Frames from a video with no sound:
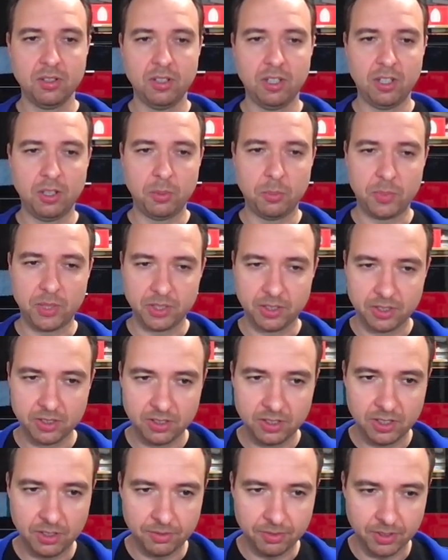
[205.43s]
marker
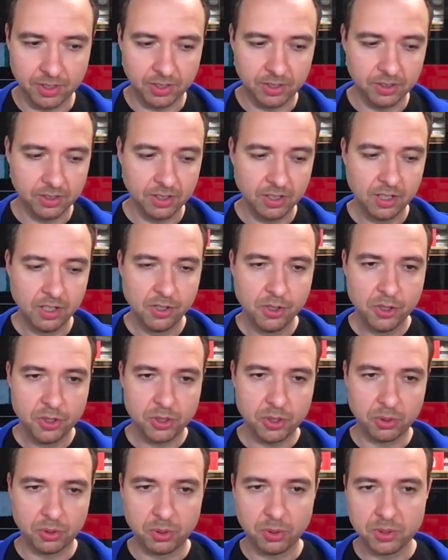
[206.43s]
defined. So
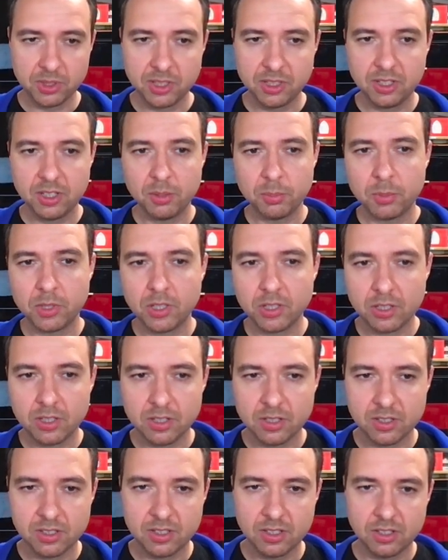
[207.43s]
those are the
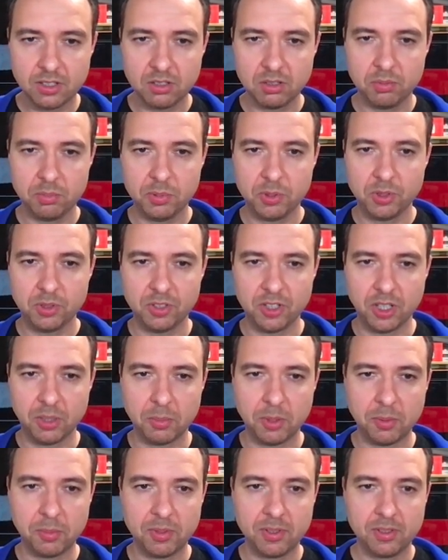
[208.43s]
markers that are
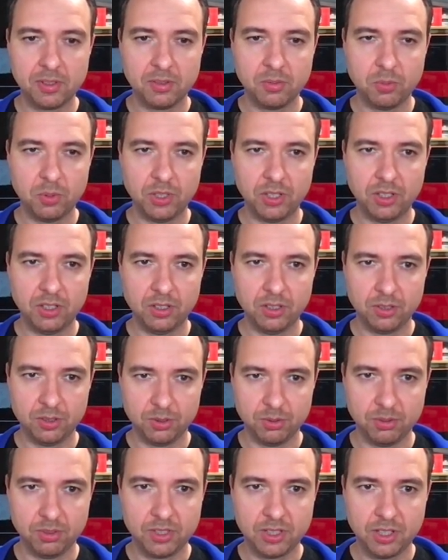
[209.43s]
programmable within the
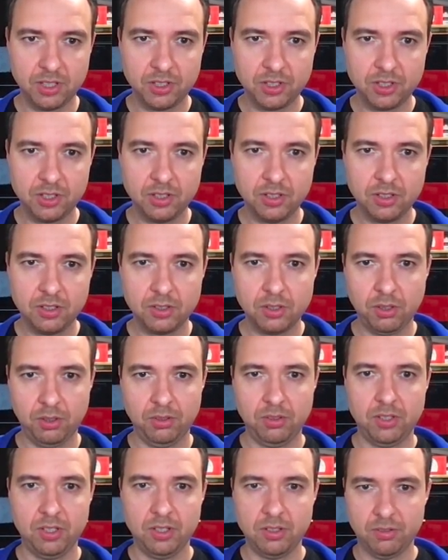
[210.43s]
rules engine. So you
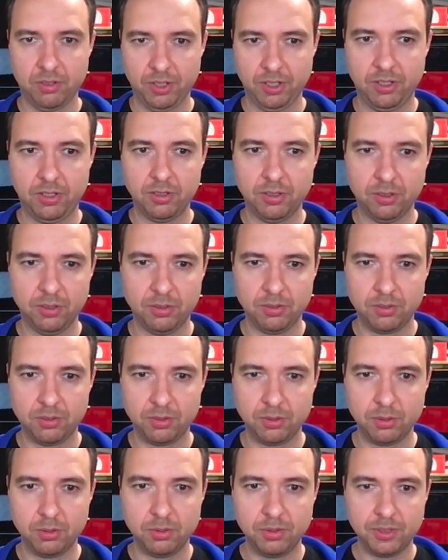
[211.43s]
can write your own
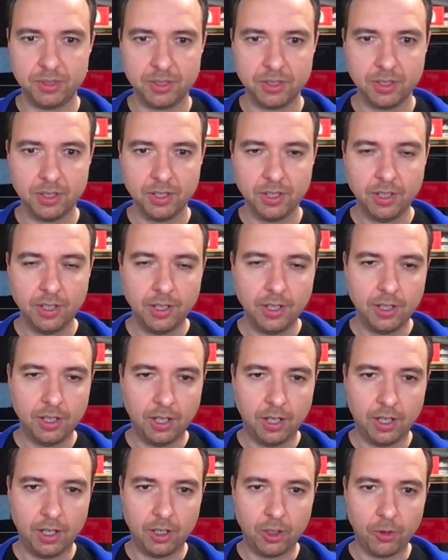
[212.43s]
rules
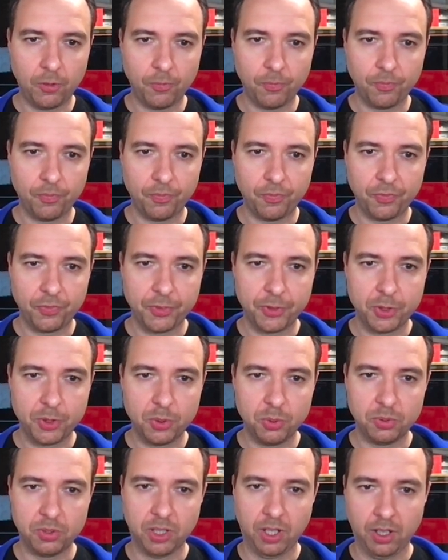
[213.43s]
to
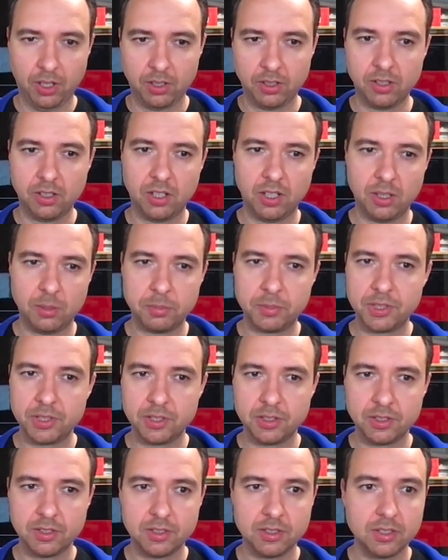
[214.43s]
tag
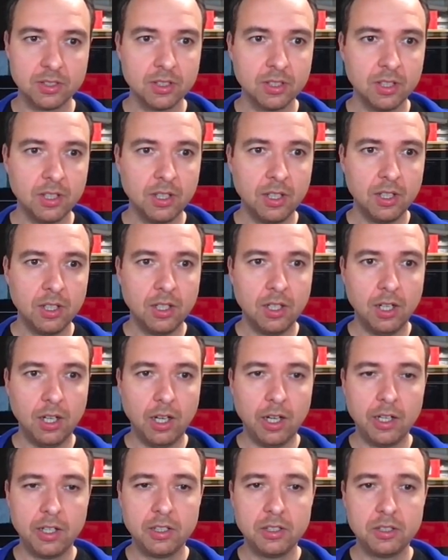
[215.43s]
objects.
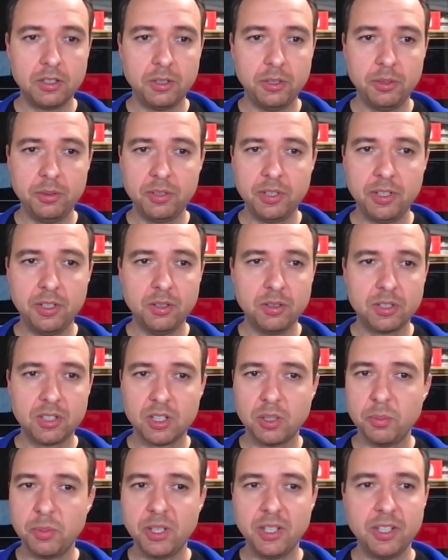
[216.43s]
And you can use
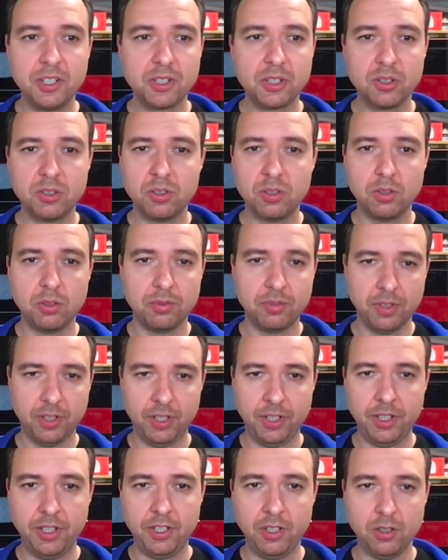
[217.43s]
combination of
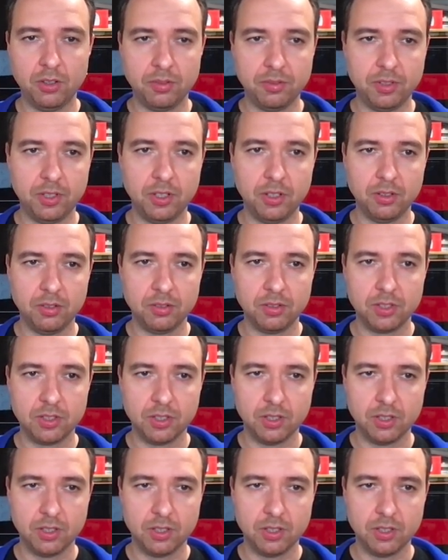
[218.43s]
any of those